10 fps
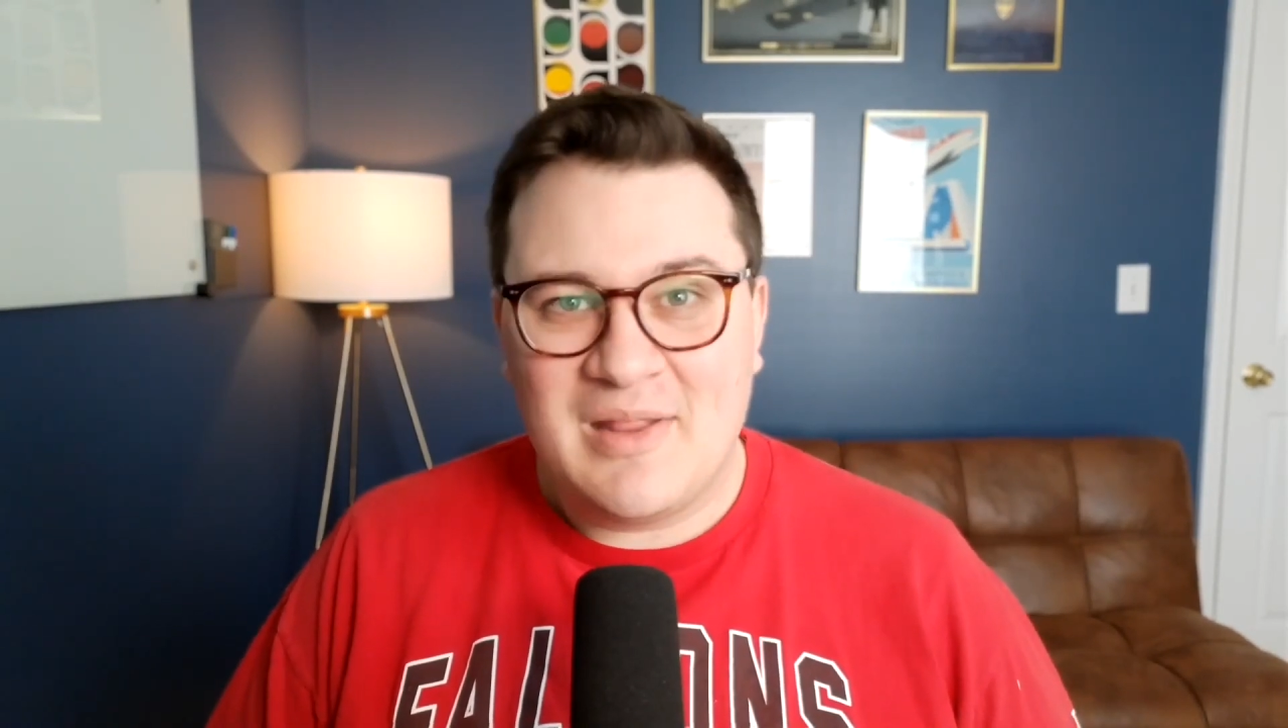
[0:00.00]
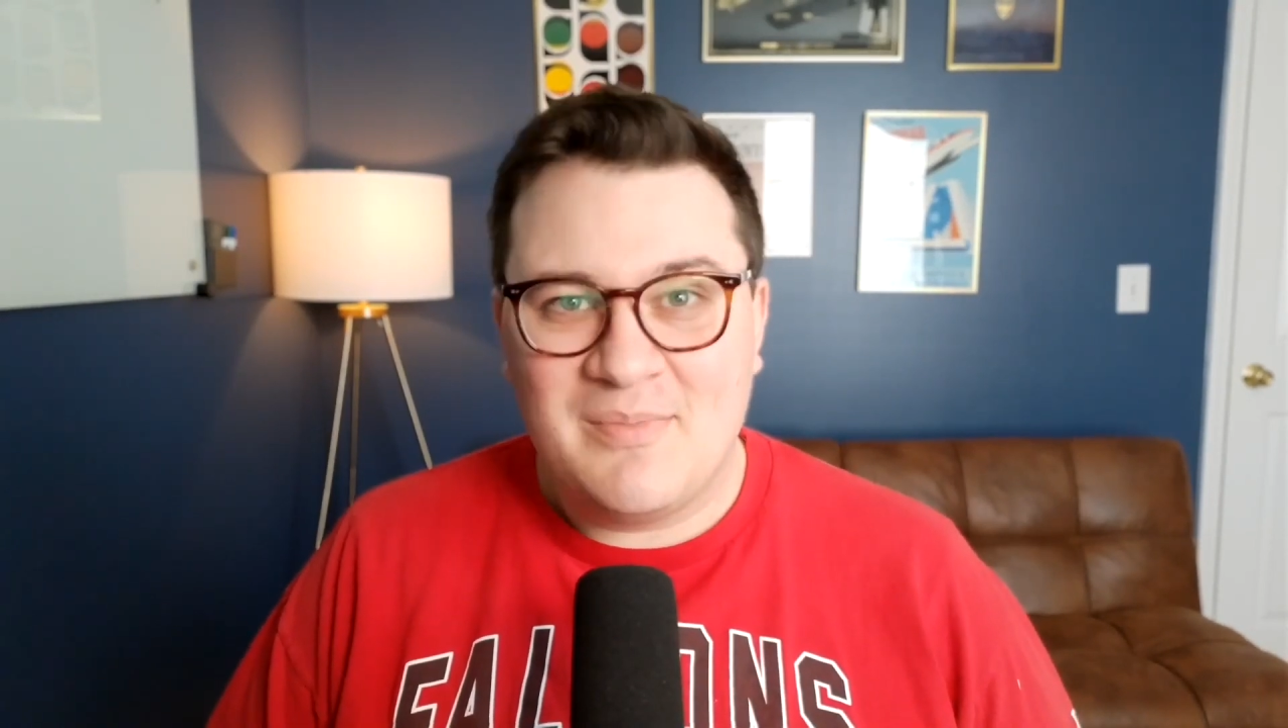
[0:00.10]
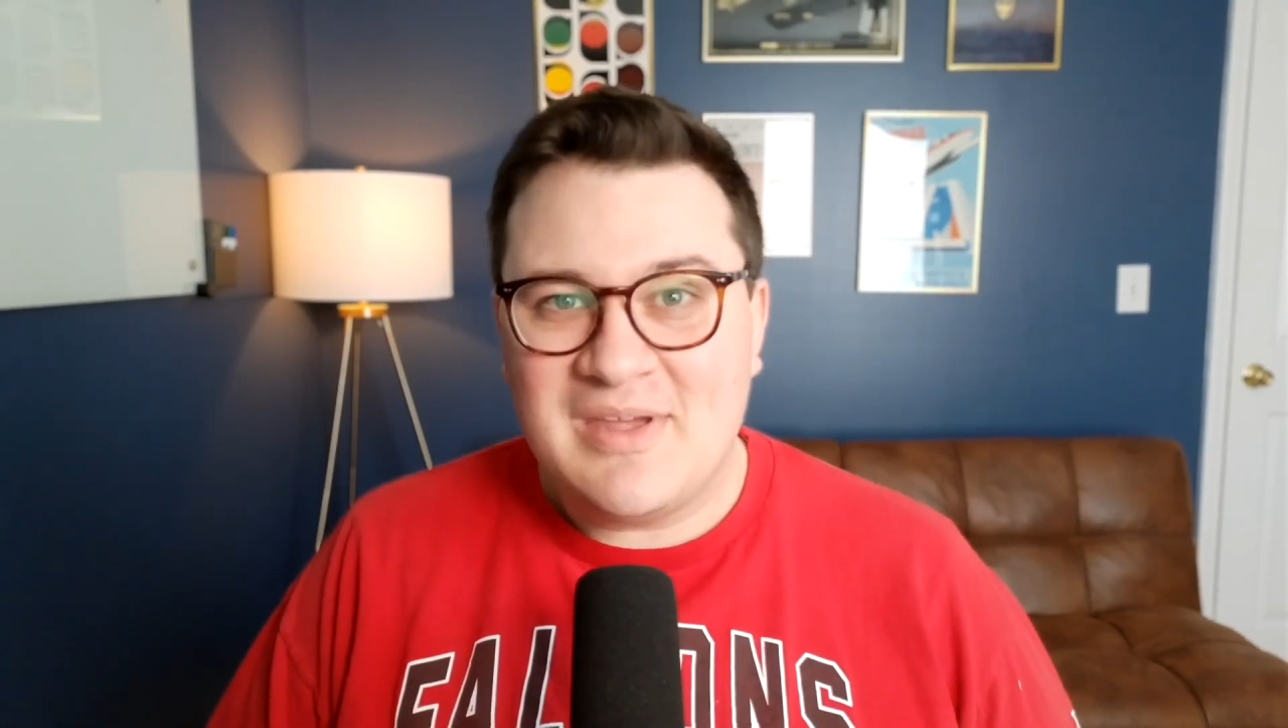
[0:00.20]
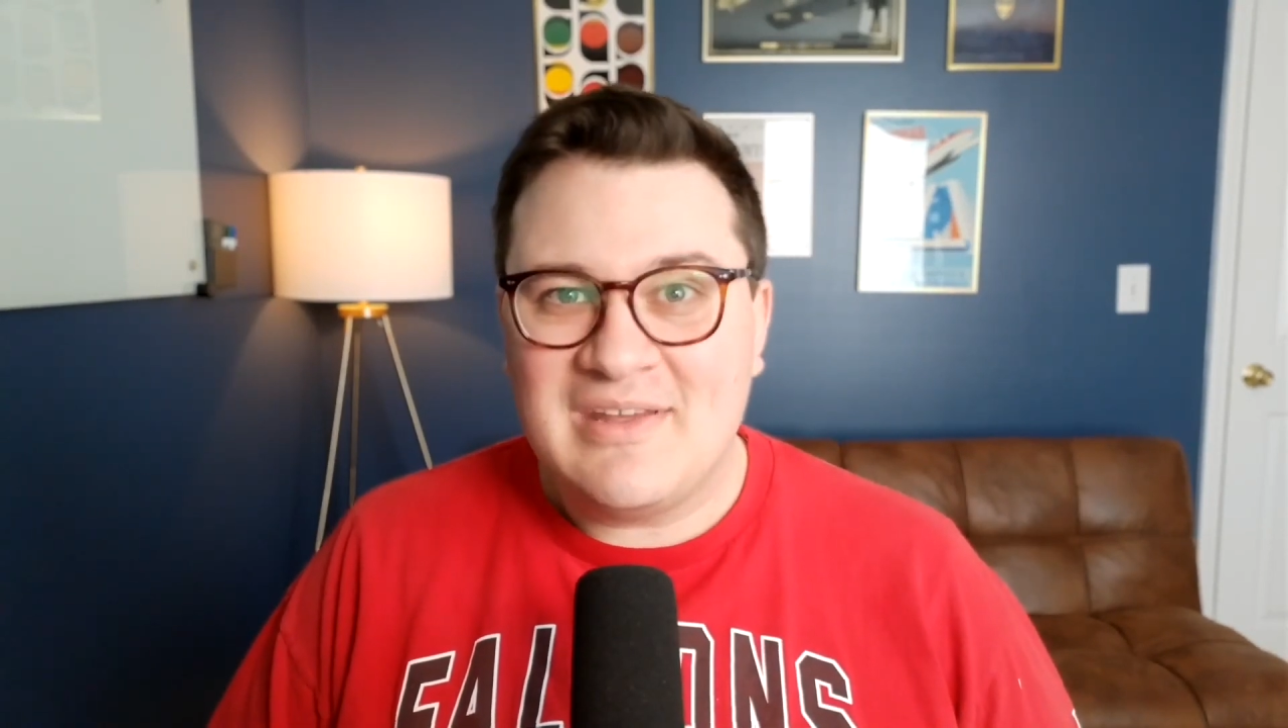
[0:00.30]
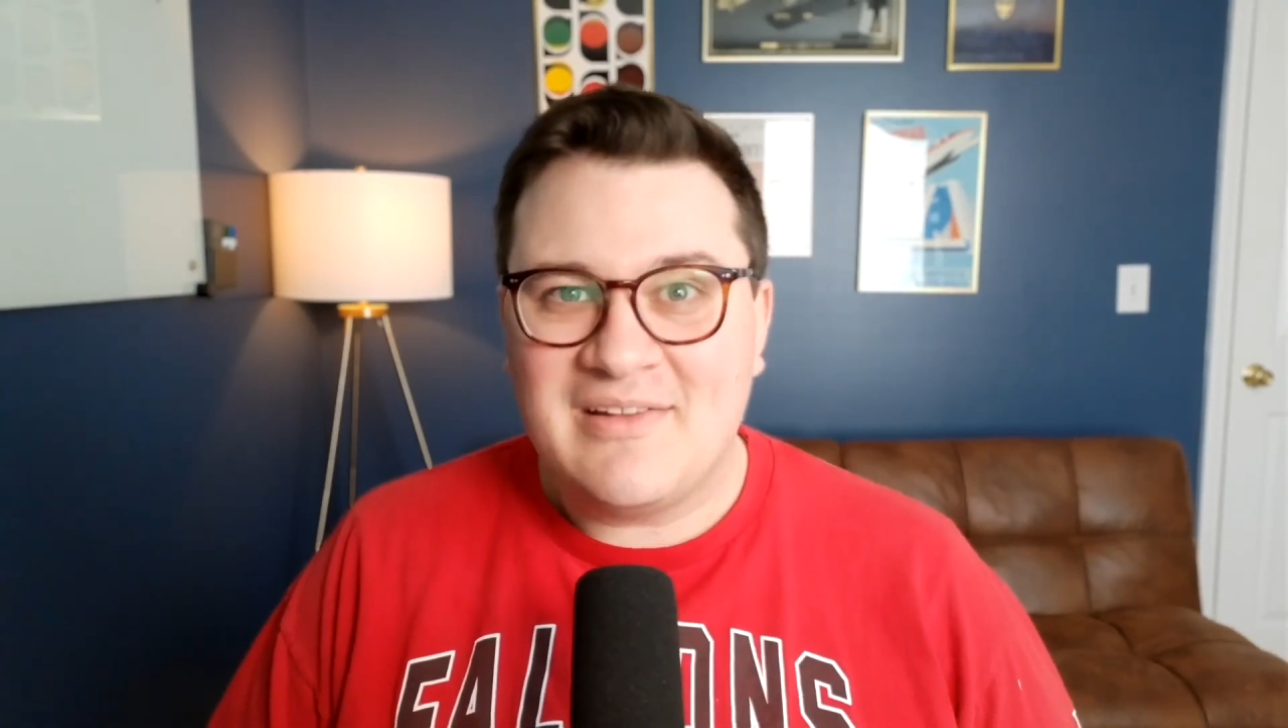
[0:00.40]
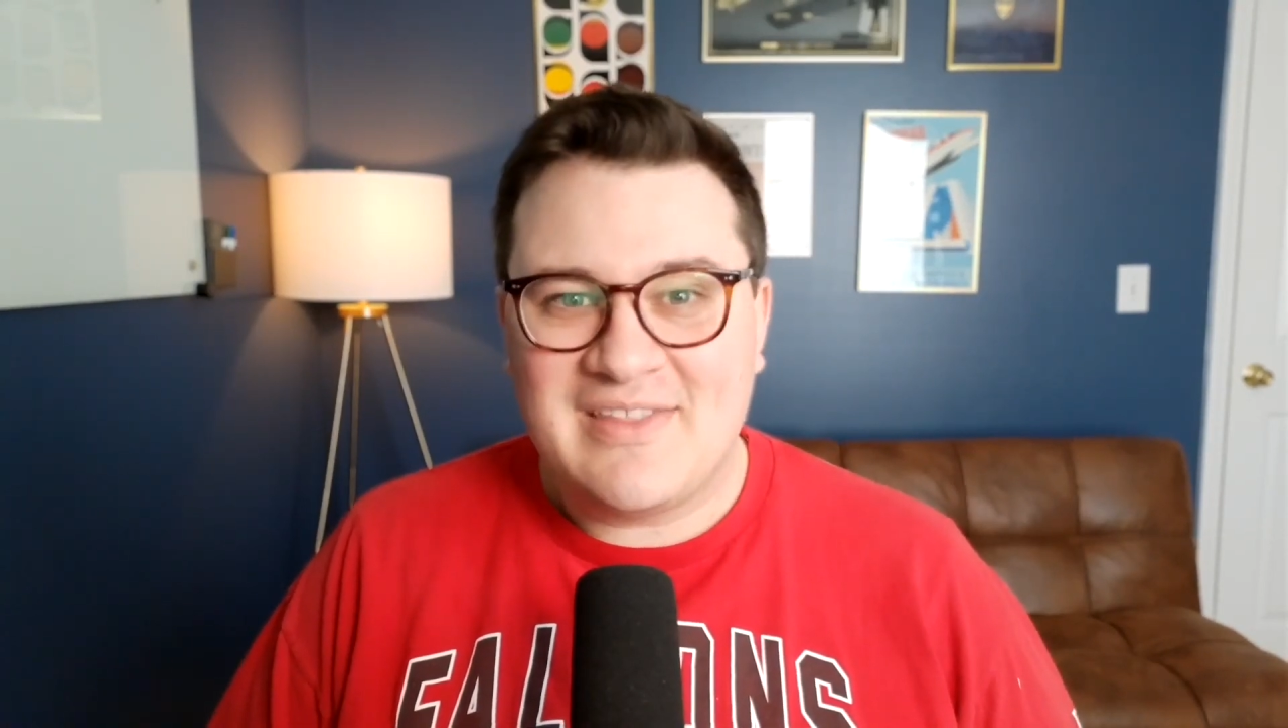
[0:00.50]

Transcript: immediately